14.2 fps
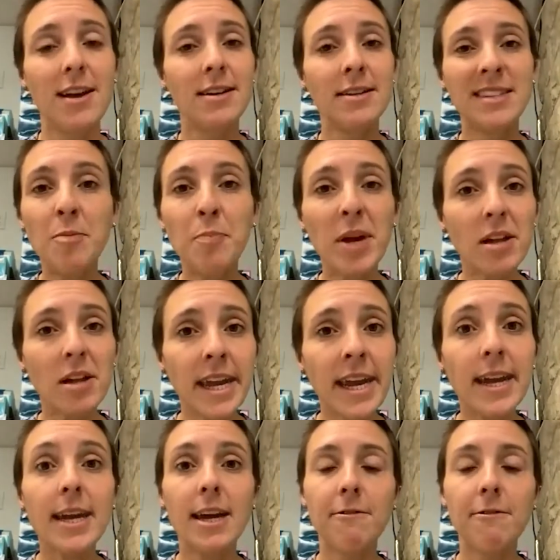Typically,
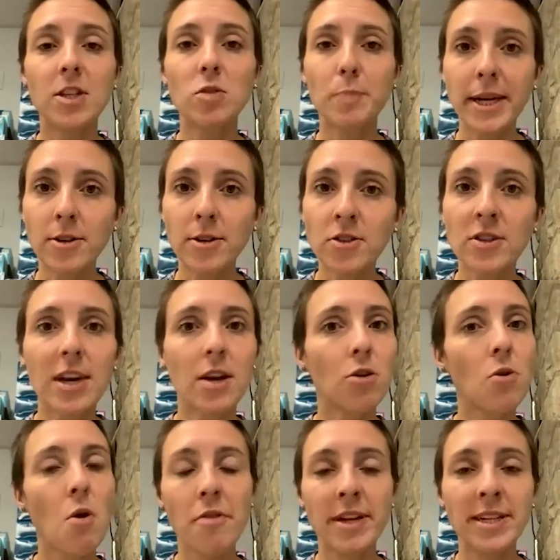if it's pills, it'll
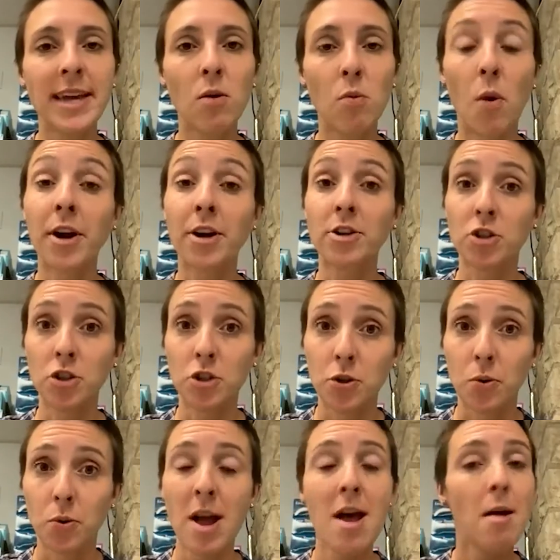only take 1 or
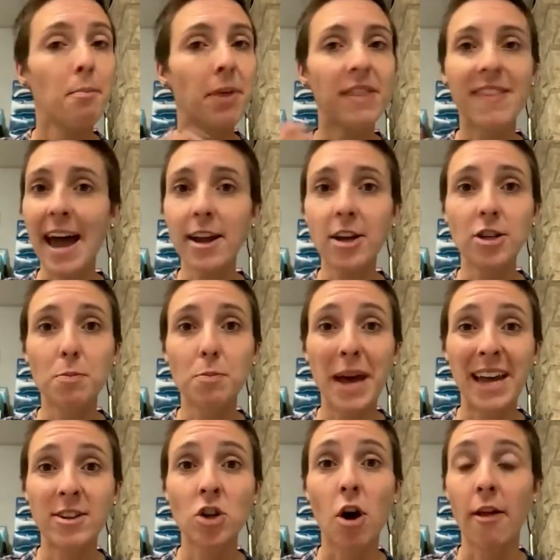2, but that could
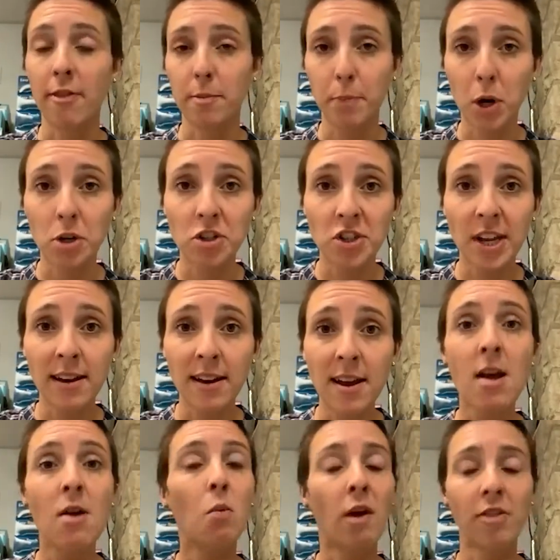depend on the person,
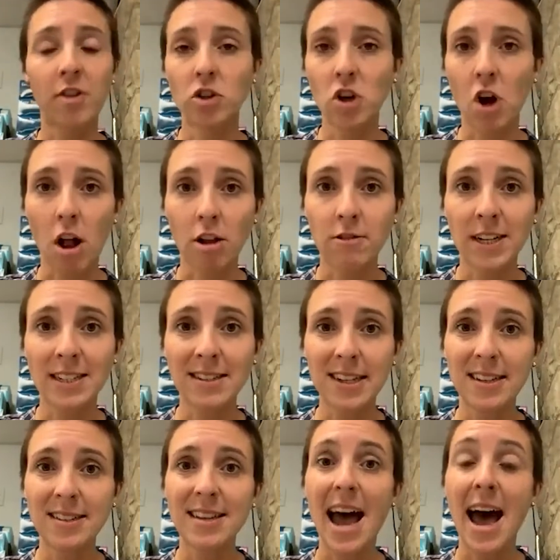what their tolerance
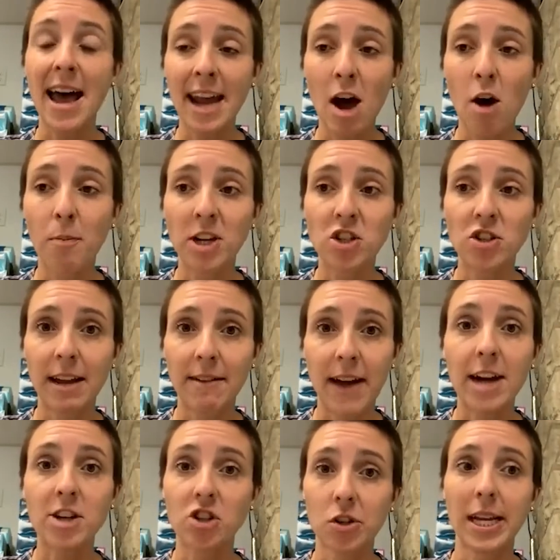is, and how much they've
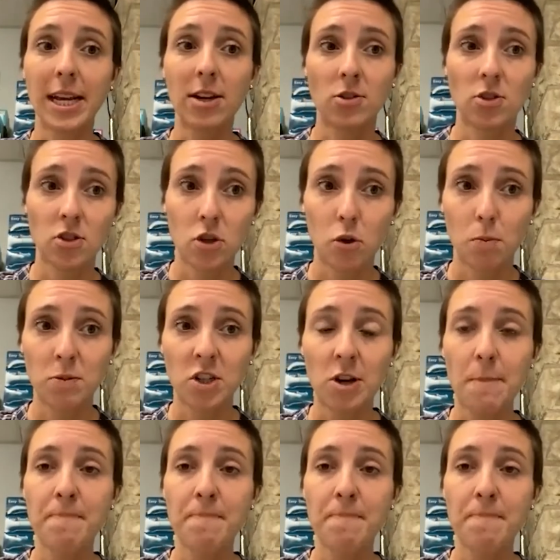actually consumed.